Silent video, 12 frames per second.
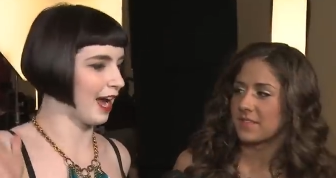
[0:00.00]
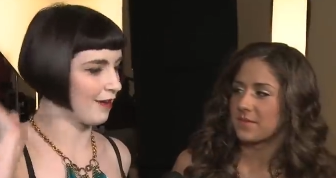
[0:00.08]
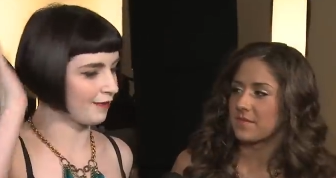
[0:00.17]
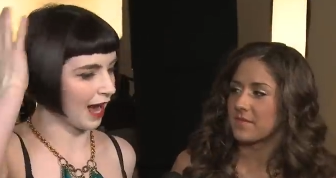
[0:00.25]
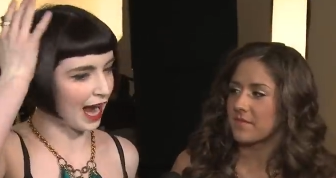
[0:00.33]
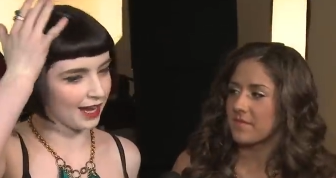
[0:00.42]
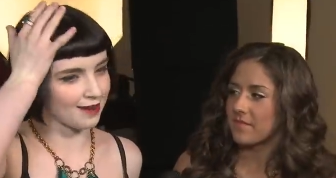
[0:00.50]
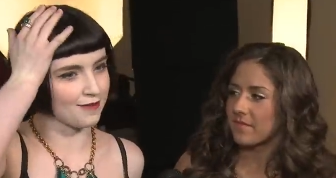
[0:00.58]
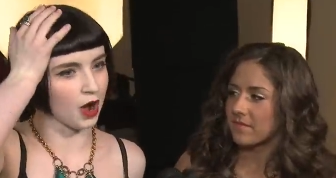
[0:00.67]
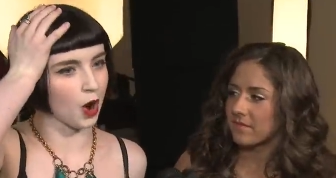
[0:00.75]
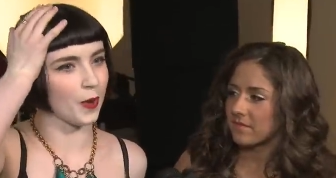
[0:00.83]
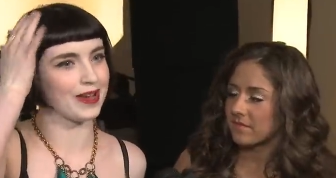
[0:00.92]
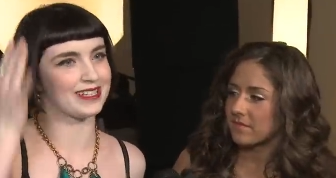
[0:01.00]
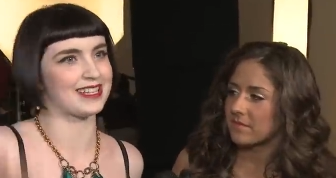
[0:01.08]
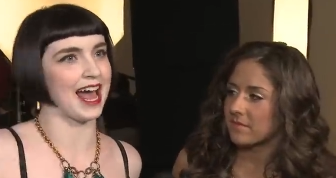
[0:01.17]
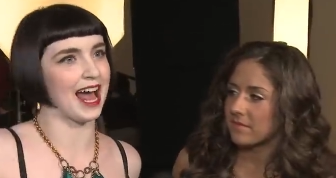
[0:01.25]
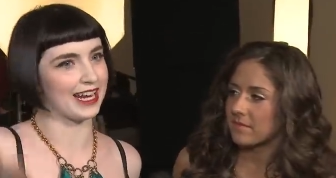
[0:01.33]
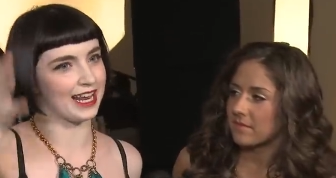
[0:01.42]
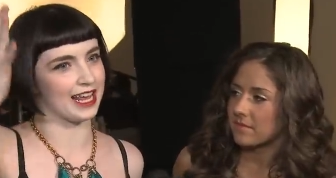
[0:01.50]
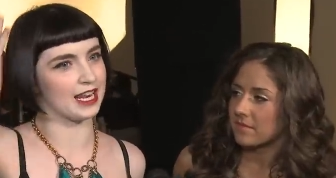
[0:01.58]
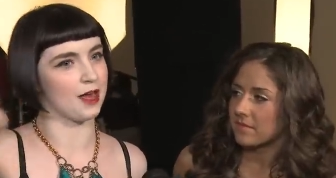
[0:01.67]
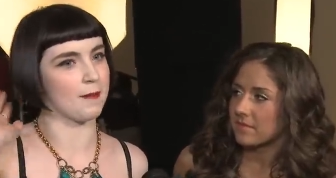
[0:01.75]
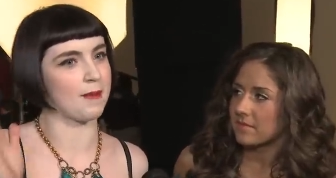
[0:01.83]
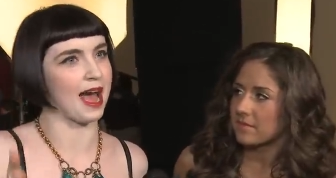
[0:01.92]
Speaker 1: I've kind of always had it in the
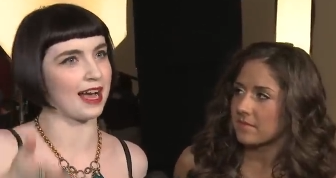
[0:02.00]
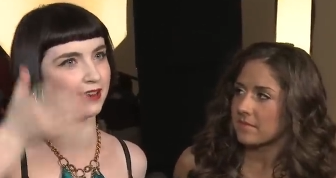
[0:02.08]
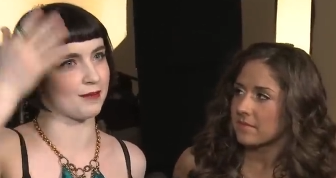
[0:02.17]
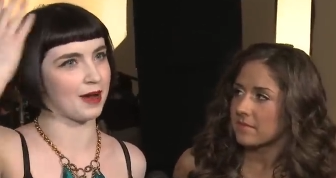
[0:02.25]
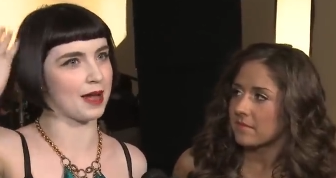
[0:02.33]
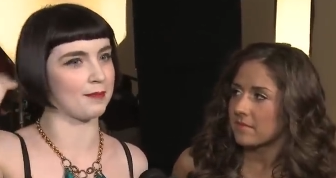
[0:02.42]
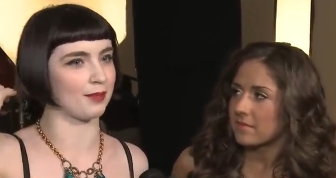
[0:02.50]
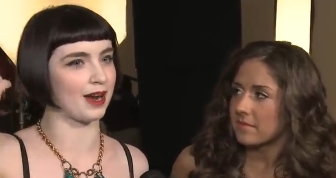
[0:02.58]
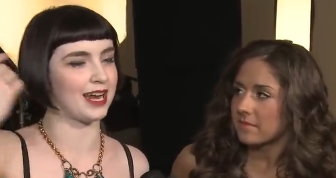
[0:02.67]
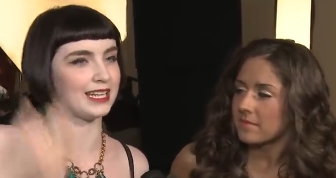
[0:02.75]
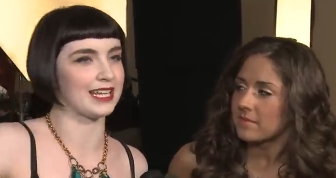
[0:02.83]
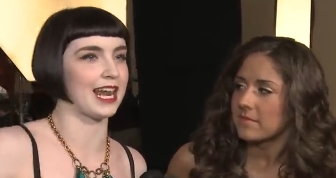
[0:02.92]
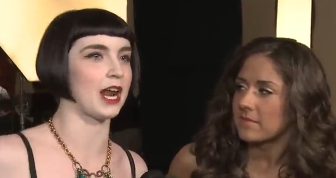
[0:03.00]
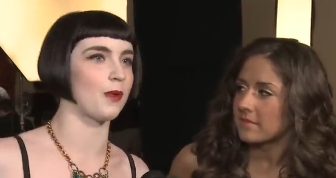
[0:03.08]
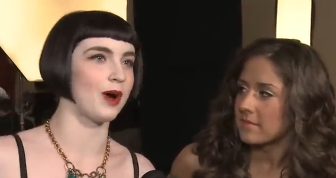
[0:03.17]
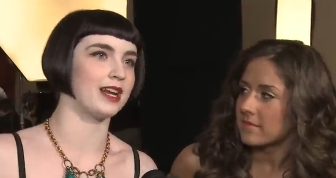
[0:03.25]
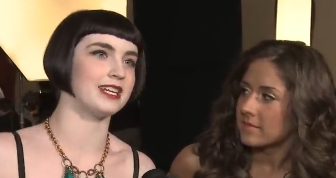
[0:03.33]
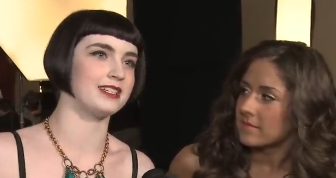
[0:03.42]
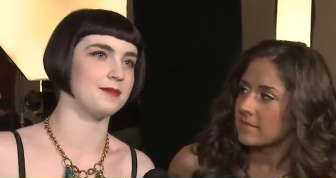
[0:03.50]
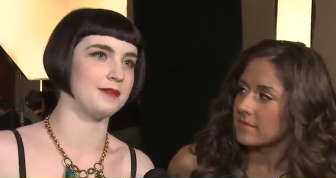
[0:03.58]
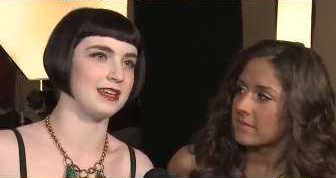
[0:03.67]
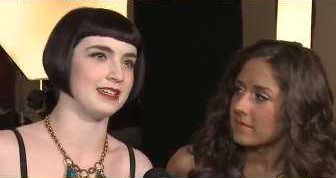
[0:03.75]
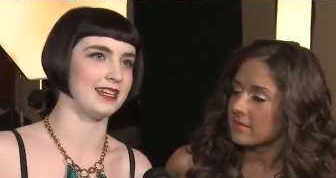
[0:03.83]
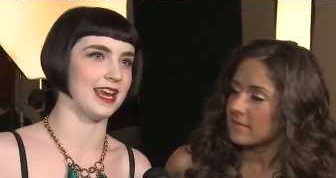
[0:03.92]
back of my brain that I wanted to be a
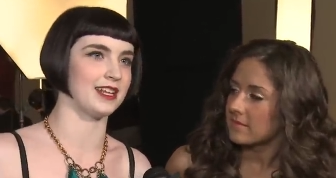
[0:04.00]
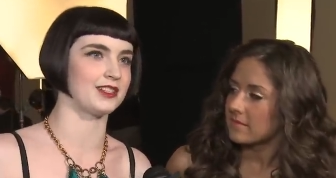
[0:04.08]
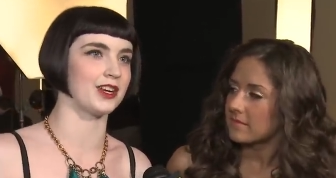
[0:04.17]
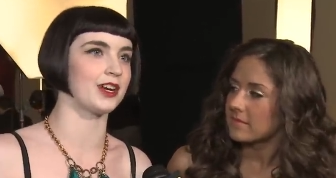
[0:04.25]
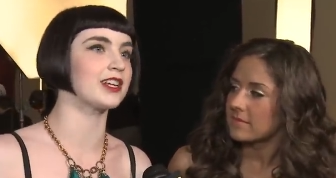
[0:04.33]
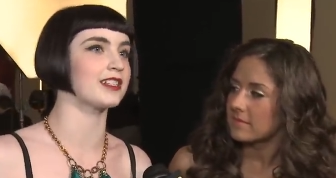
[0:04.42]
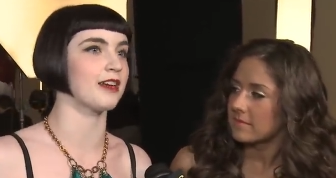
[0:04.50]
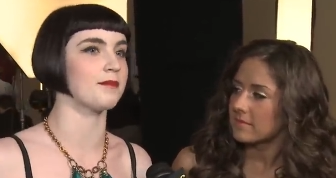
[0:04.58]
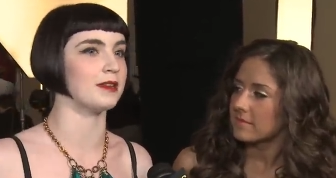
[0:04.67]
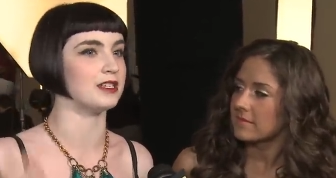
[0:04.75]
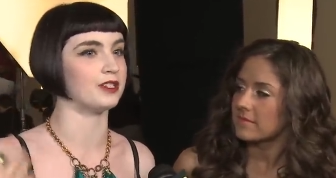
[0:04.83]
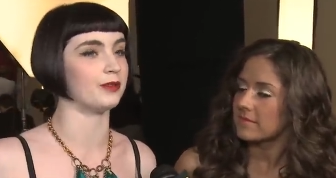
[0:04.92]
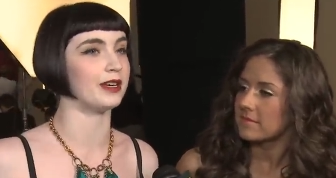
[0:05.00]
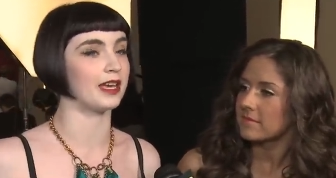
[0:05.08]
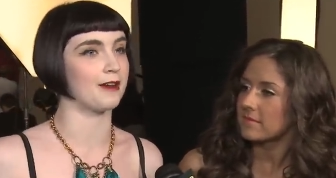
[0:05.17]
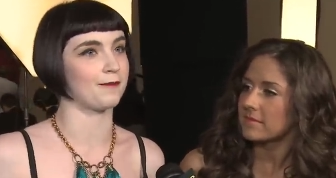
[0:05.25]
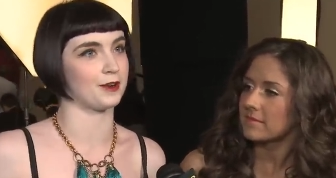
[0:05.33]
dancer because I've been doing it